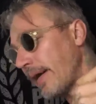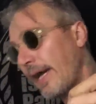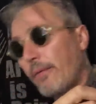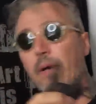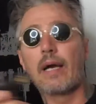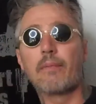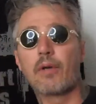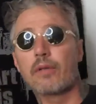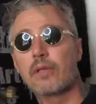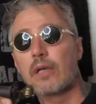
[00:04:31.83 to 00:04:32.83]
Anyway, I'm
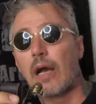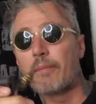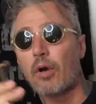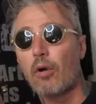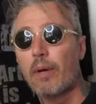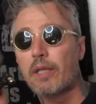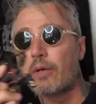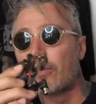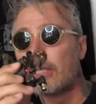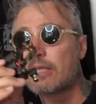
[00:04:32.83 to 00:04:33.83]
not
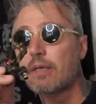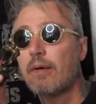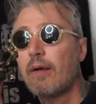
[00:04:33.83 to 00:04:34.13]
commenting on this.